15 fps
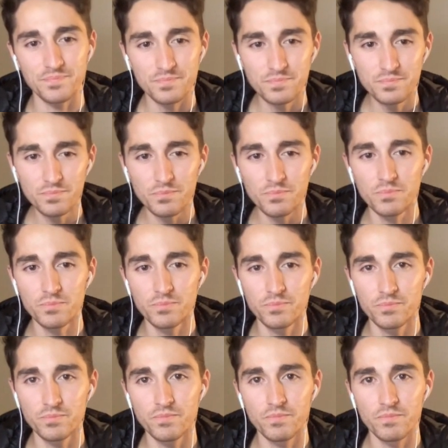
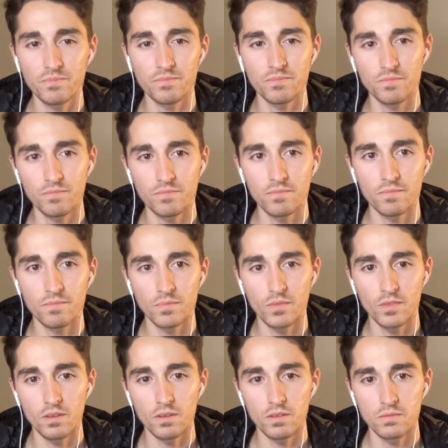
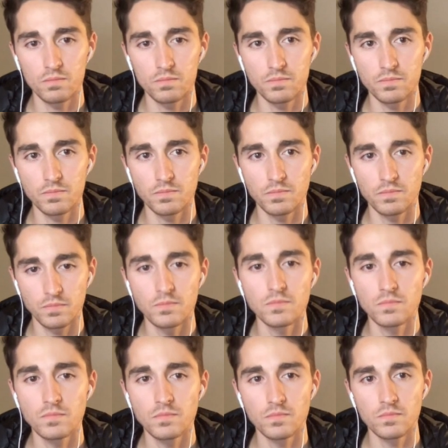
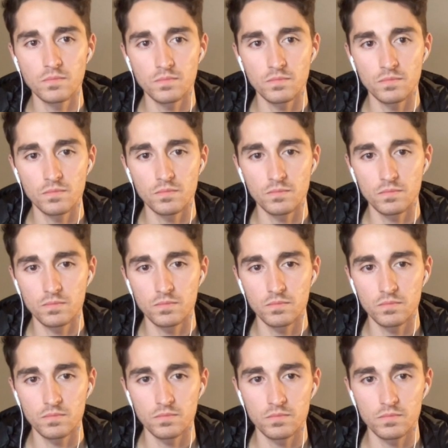
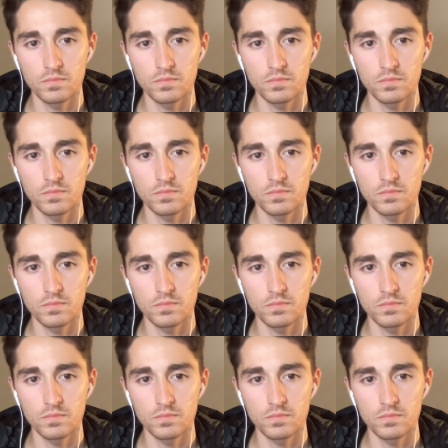The person shown says nothing.